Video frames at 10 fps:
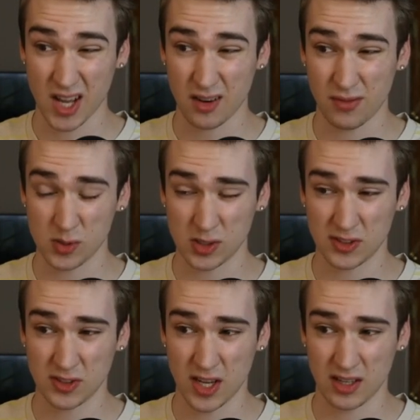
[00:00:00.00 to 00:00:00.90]
of
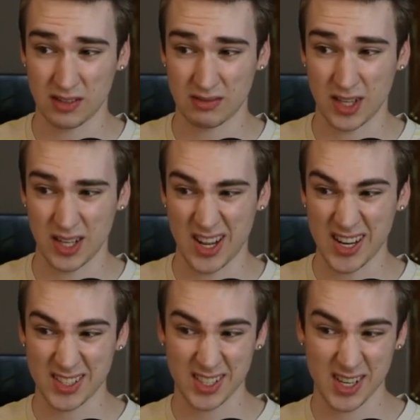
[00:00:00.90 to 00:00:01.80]
force like the
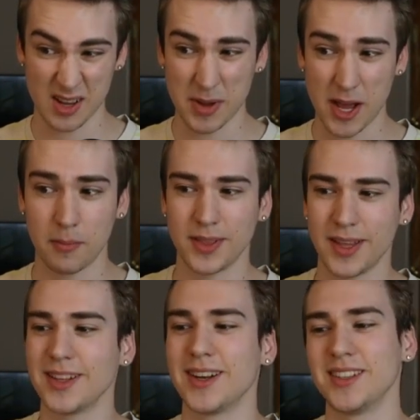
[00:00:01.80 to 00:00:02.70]
knight to come out, but
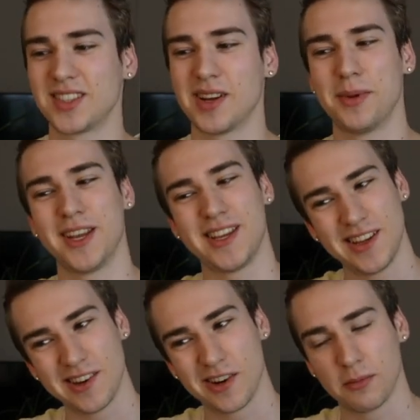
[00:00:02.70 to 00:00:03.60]
then the knight's coming
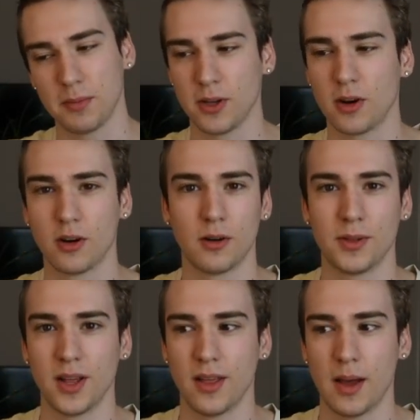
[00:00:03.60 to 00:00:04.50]
here. It might be harder to
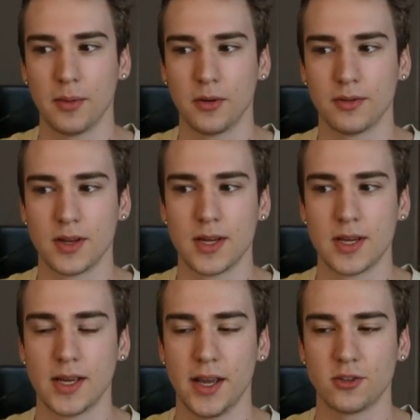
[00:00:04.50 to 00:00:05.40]
play that move.
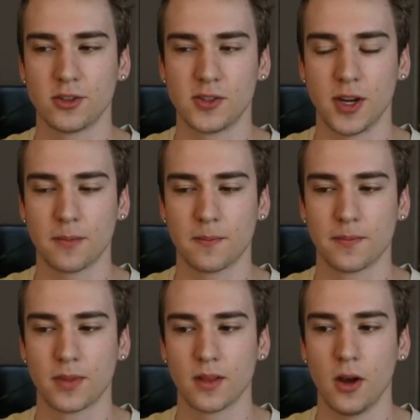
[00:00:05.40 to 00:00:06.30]
Interesting.
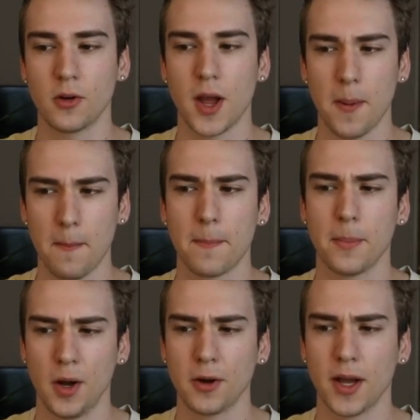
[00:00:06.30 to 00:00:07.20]
Okay,
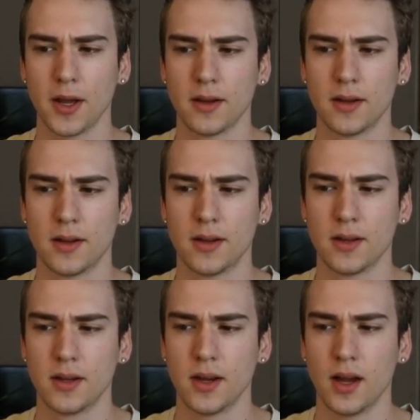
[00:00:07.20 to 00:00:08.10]
okay.
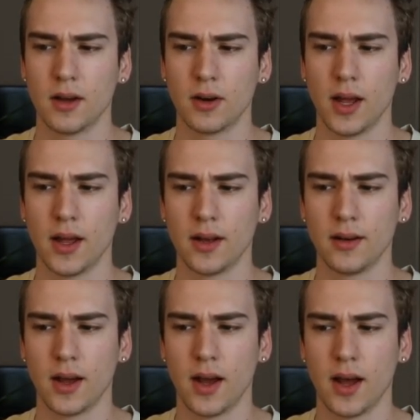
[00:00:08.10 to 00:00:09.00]

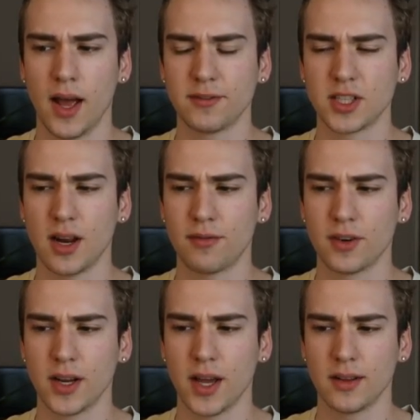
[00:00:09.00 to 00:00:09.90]
And I have to not
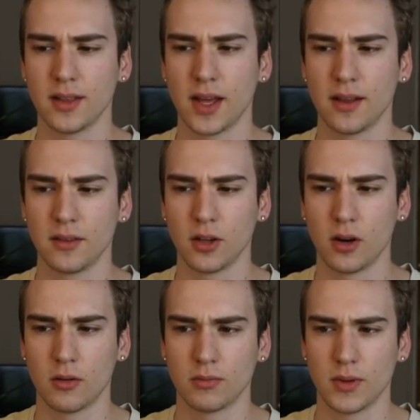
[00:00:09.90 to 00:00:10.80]
forget that, you
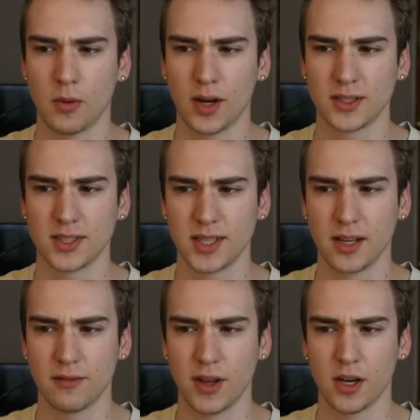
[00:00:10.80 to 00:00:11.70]
know, I wanted to take
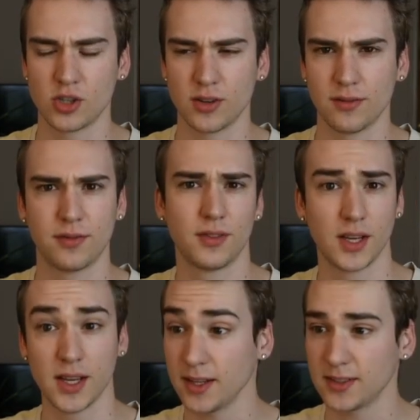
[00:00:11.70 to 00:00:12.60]
advantage of the
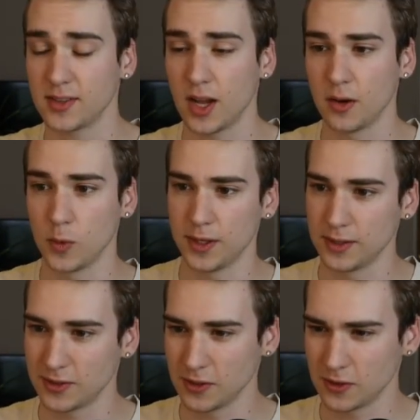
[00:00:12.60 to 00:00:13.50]
king side
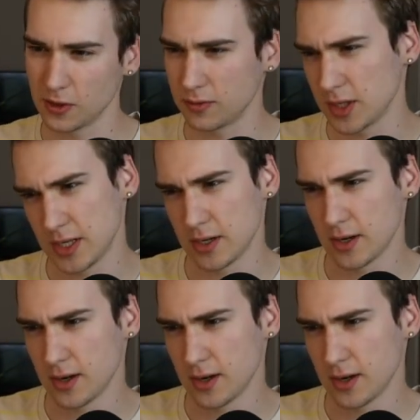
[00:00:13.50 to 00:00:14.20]
weaknesses over here.